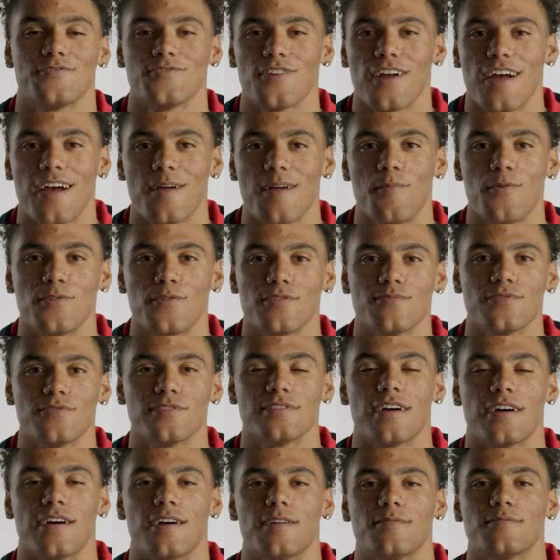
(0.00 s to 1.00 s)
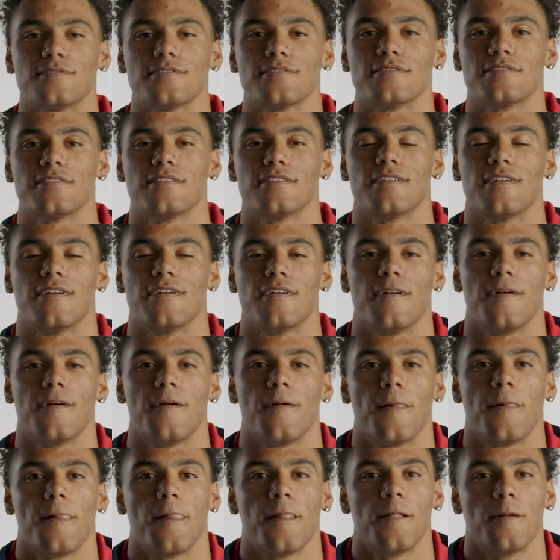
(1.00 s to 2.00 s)
tried multiple times,
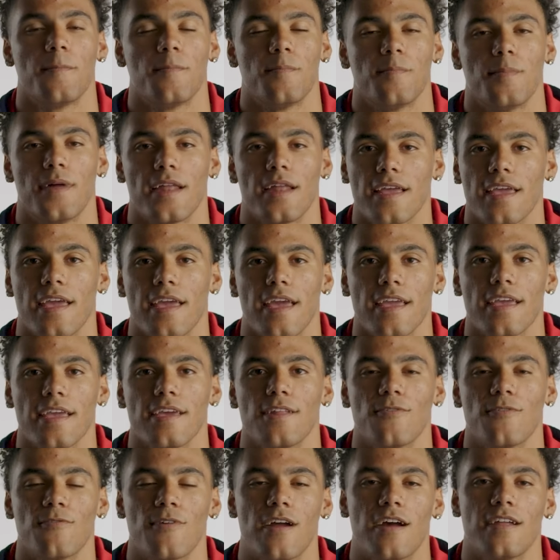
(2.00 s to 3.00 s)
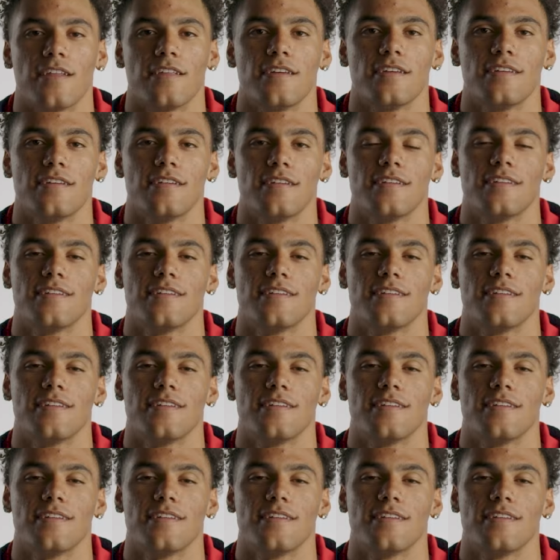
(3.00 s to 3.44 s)
but I can't get around it.